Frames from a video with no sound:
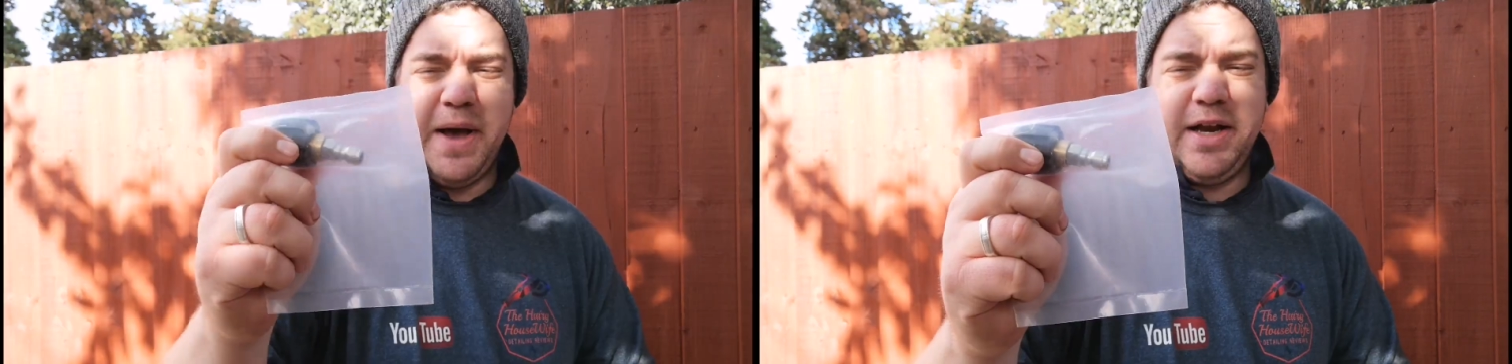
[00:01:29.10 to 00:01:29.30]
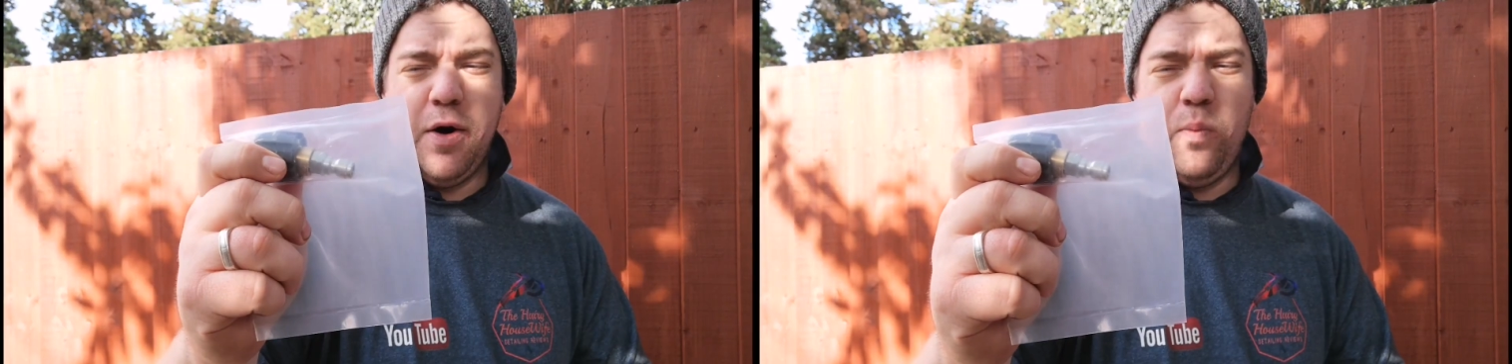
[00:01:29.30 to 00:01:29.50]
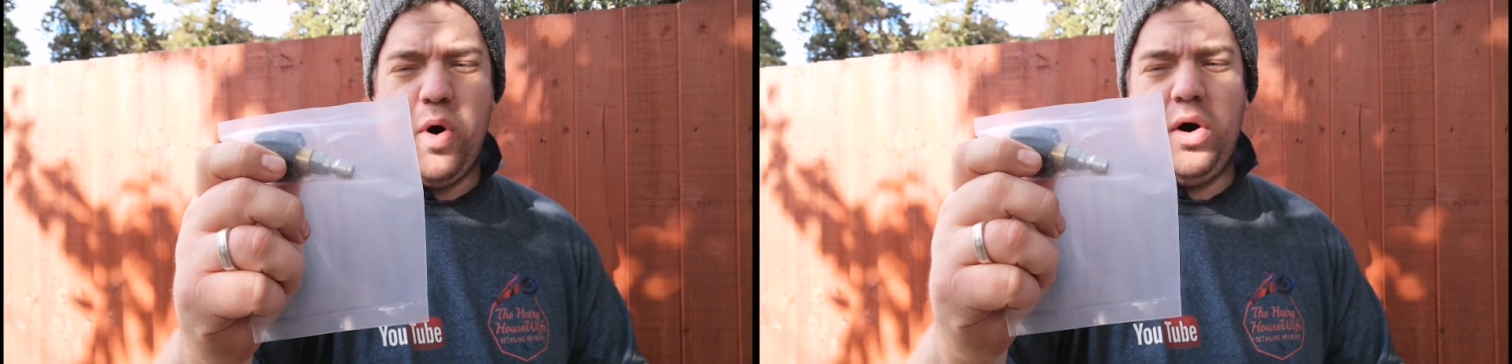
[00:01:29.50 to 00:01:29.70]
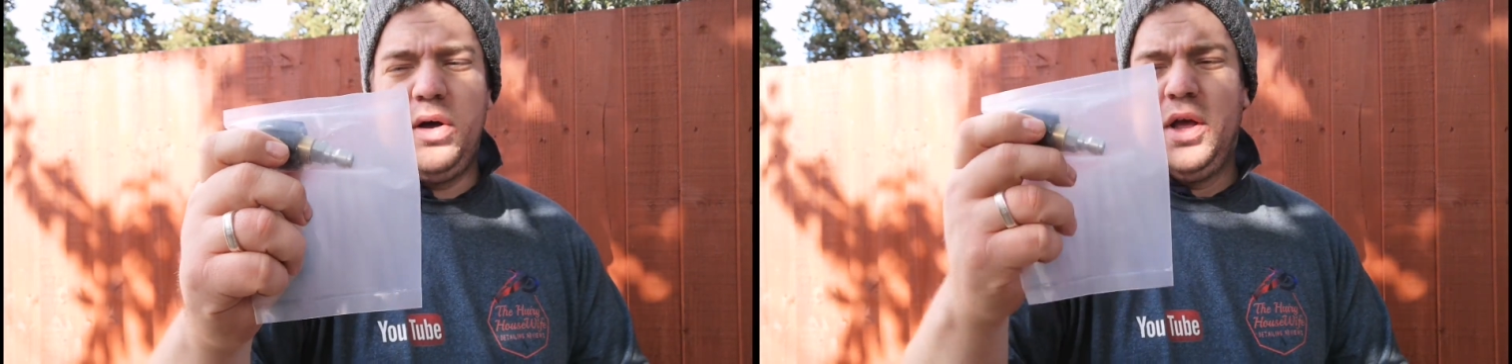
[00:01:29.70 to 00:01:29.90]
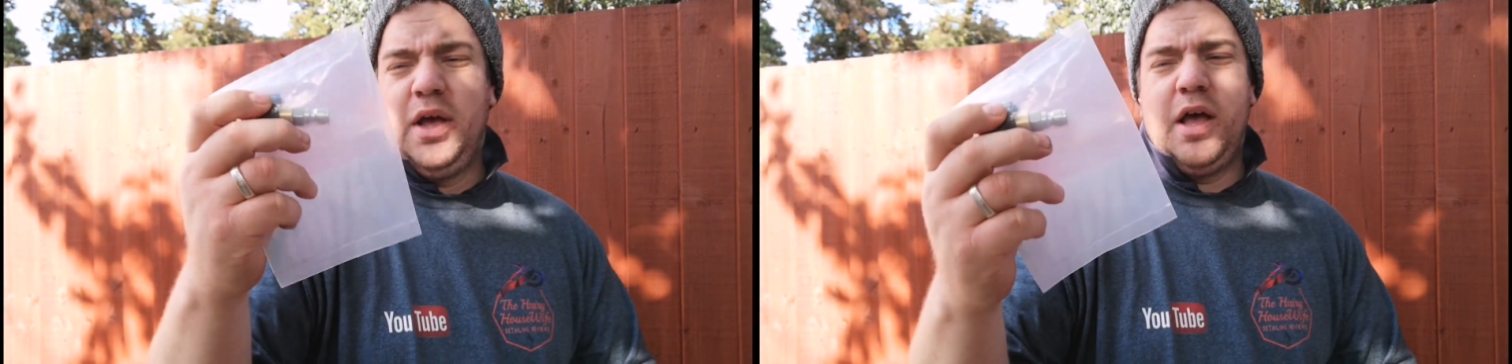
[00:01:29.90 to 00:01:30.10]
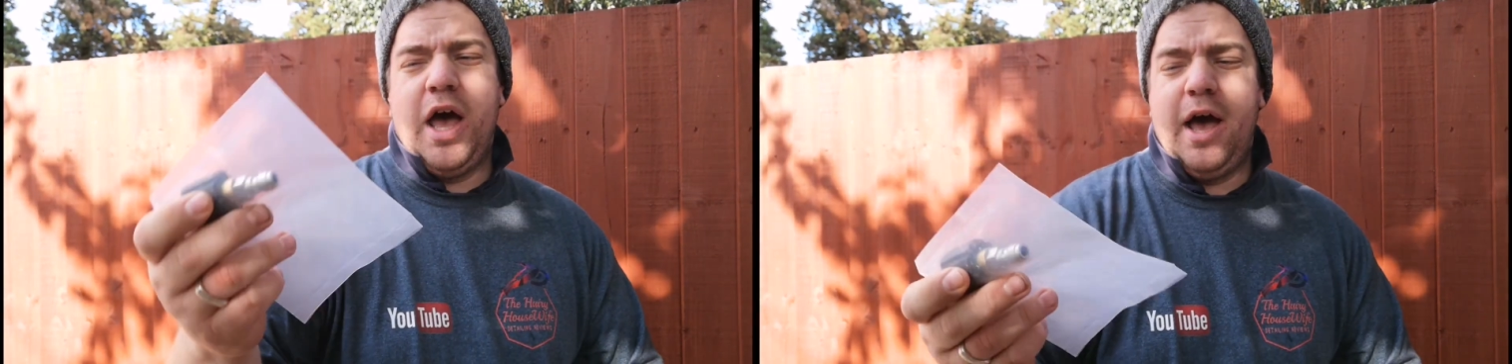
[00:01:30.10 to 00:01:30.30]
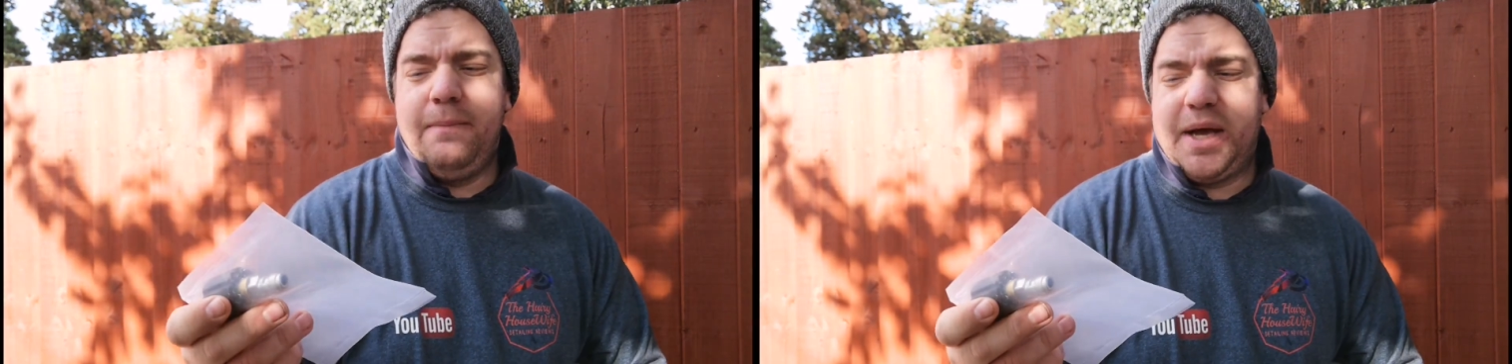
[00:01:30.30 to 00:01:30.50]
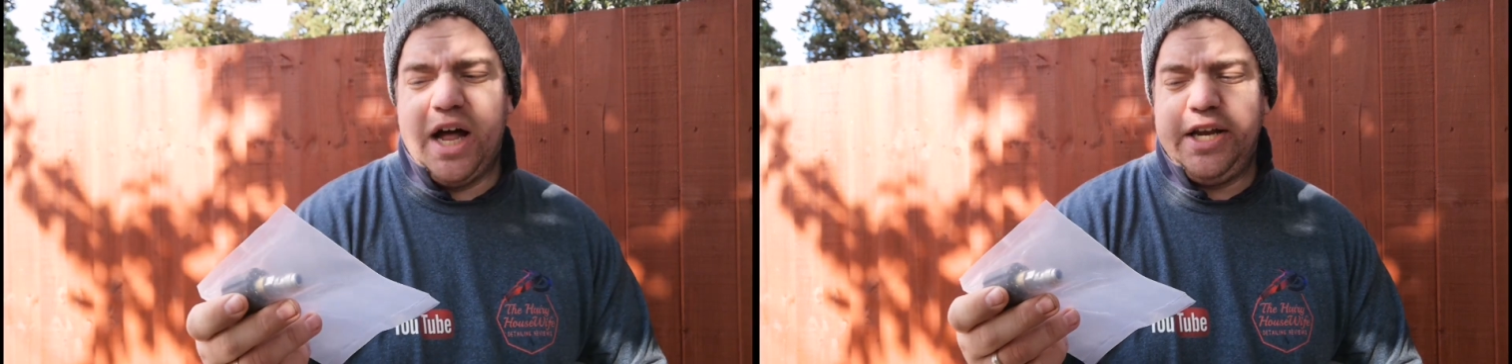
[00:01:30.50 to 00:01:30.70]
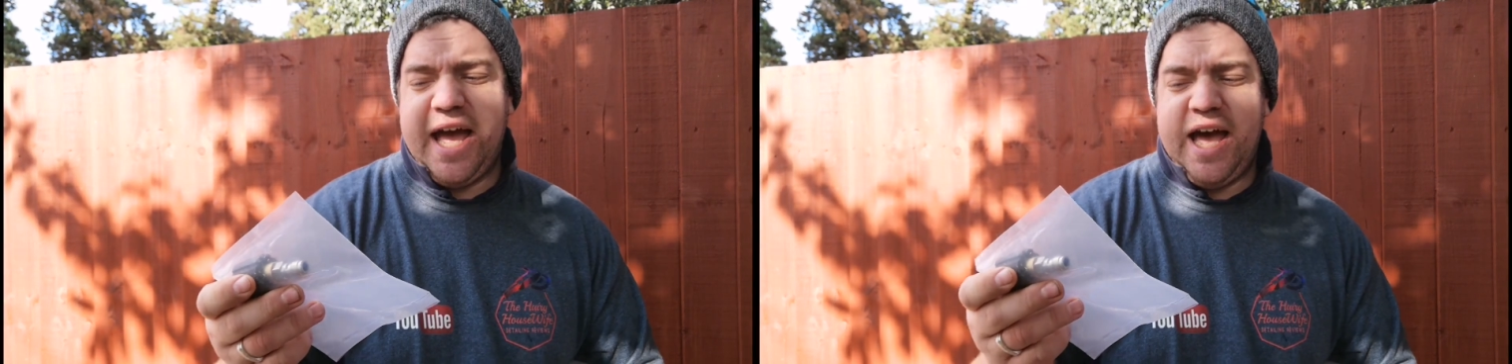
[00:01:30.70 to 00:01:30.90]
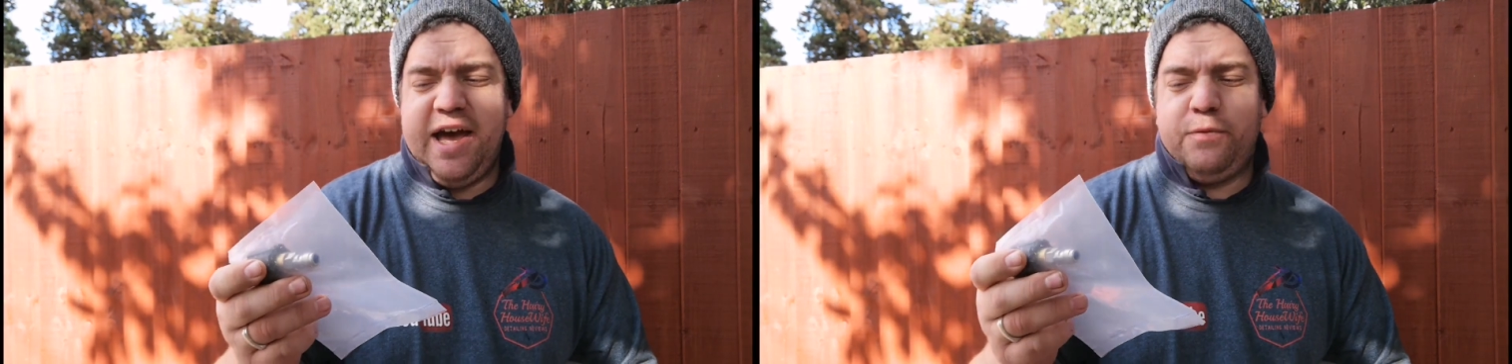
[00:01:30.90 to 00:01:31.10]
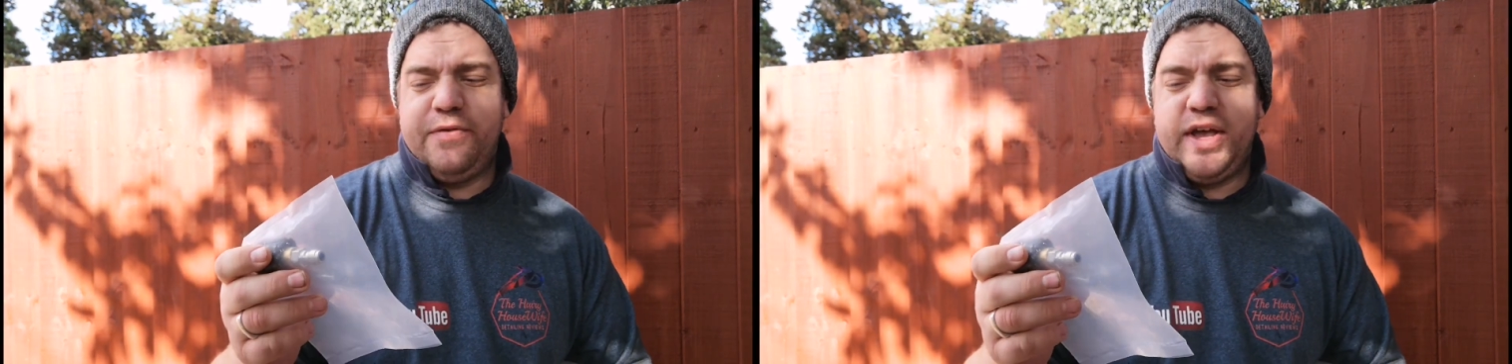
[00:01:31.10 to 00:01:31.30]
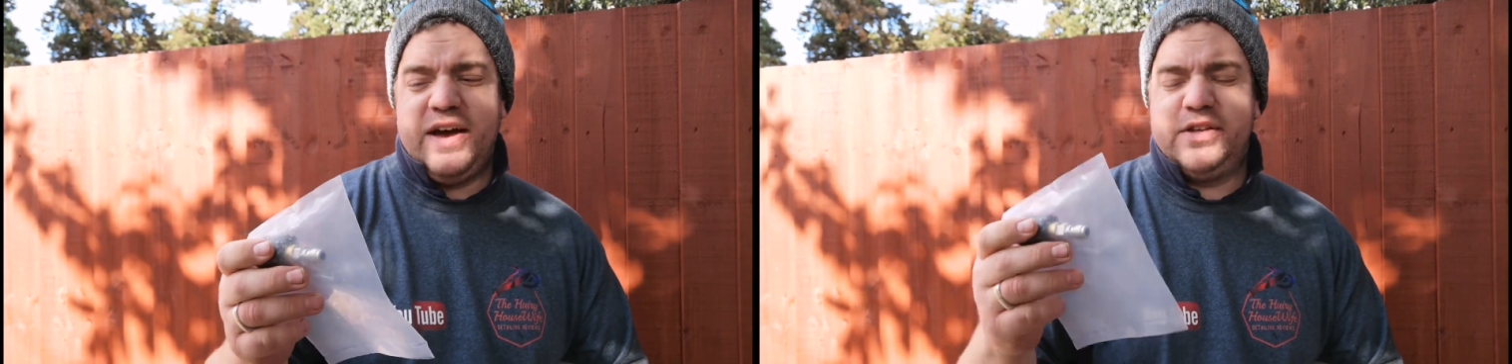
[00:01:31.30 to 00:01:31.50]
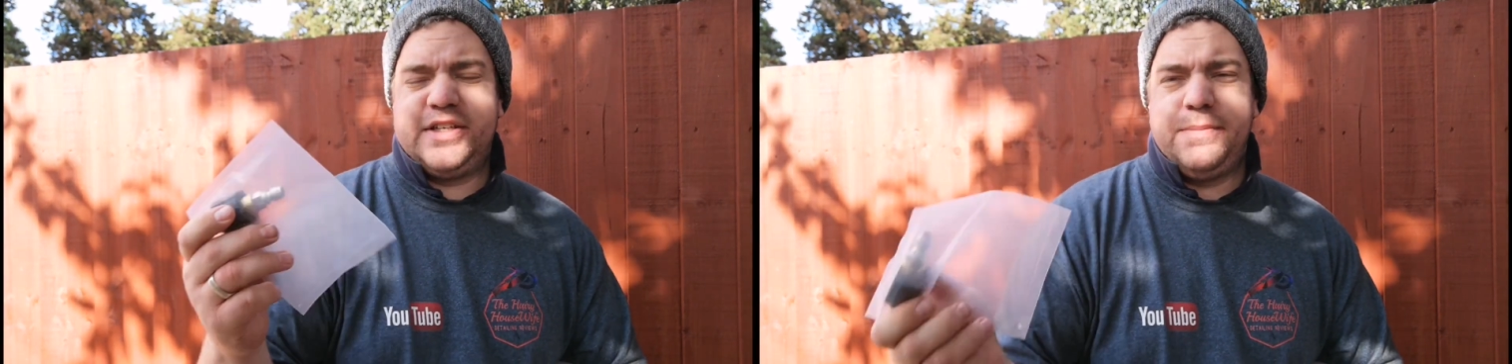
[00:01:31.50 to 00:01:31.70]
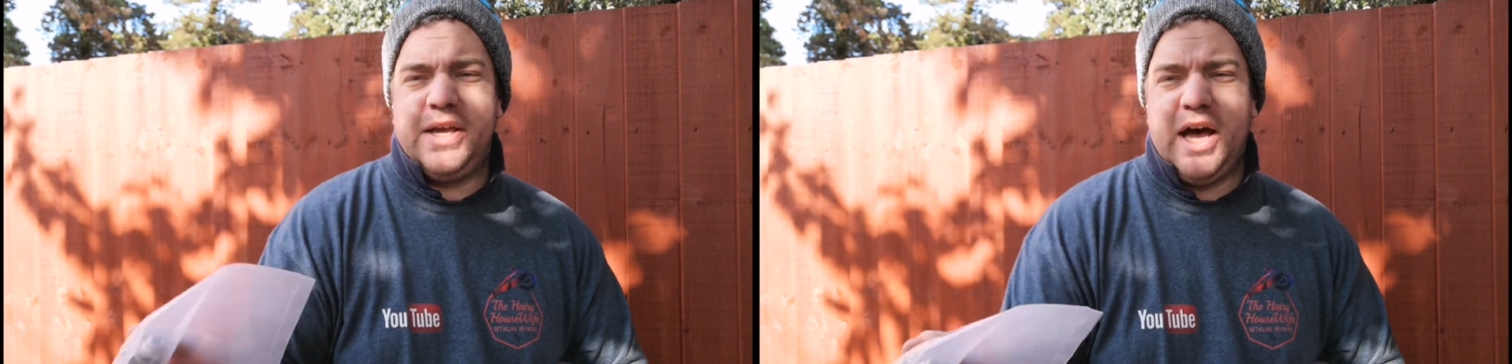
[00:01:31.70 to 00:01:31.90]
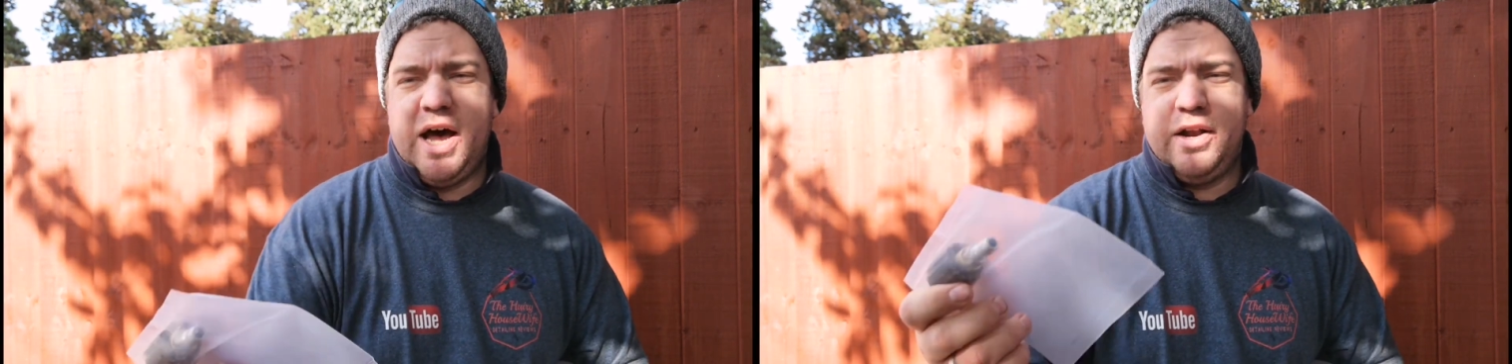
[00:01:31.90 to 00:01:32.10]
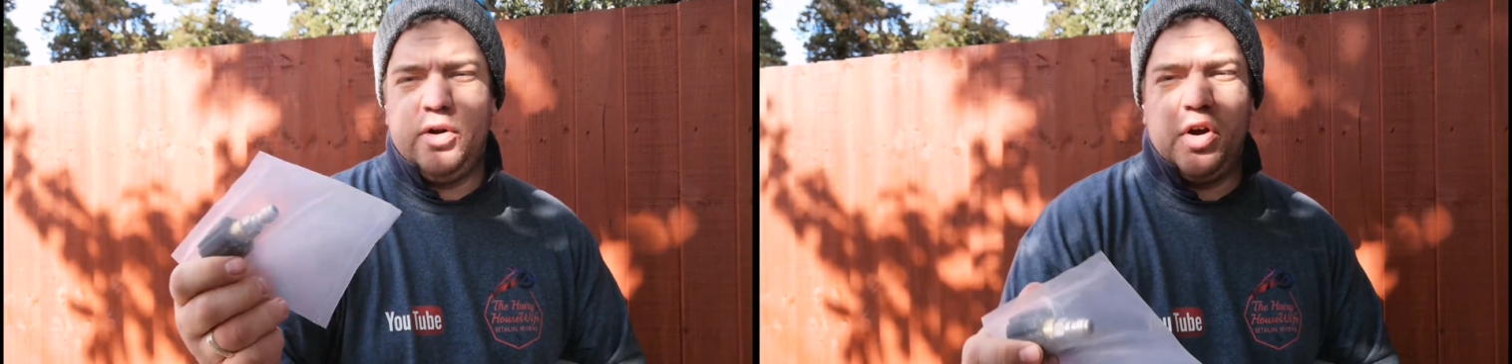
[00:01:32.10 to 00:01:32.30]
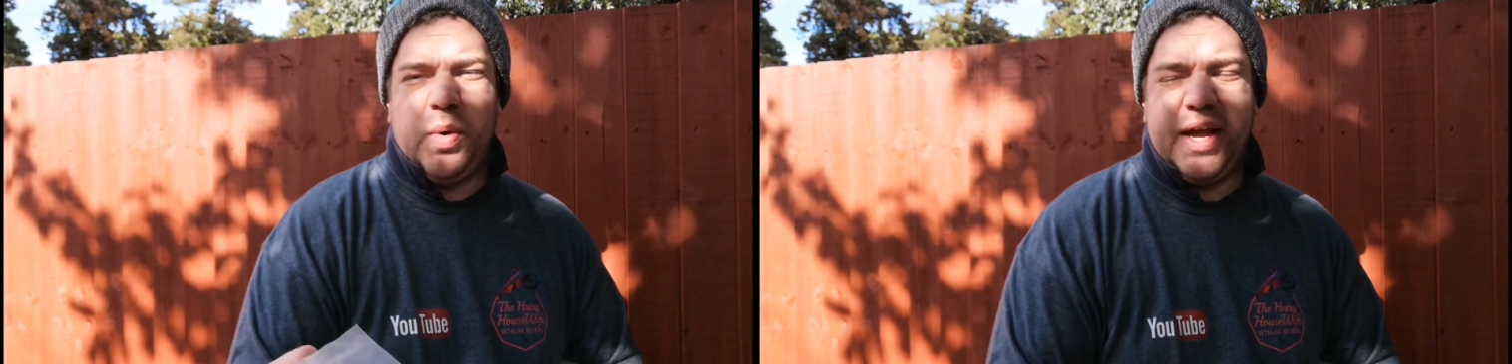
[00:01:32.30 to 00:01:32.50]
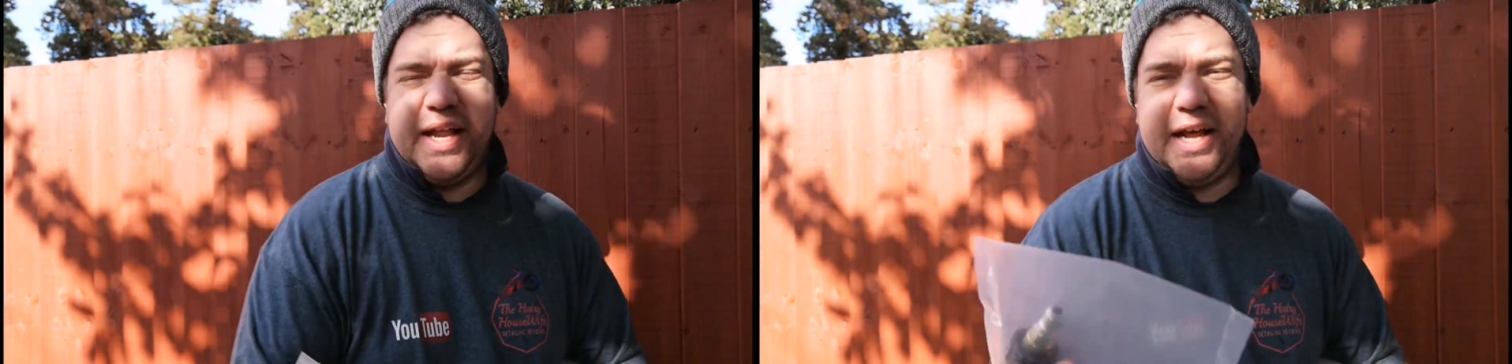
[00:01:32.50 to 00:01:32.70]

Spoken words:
depending on what gun you have, whether you have a stubby gun or a quick